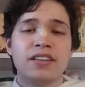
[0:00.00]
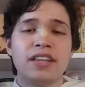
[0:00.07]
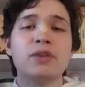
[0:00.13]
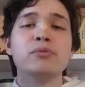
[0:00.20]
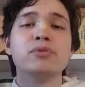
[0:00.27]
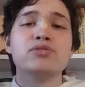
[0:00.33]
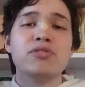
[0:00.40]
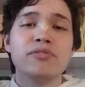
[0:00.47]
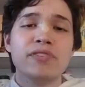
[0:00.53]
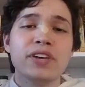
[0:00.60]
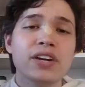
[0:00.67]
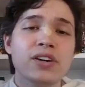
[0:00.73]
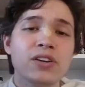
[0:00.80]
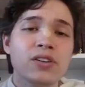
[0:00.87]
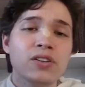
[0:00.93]
that was
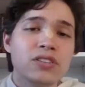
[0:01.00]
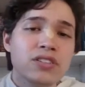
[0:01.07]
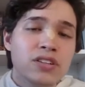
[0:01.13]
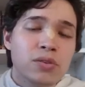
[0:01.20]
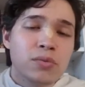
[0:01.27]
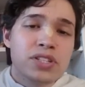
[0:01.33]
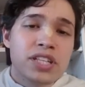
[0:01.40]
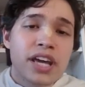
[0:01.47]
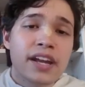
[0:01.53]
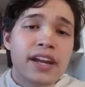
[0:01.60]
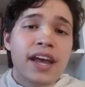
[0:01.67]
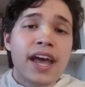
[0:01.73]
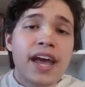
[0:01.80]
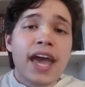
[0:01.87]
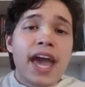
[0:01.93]
revealed was
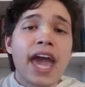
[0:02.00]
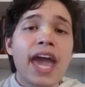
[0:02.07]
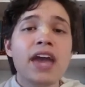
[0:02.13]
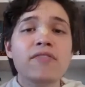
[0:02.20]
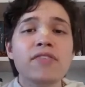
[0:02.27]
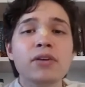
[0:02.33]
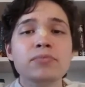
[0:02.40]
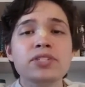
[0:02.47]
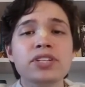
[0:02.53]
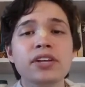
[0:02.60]
that Evam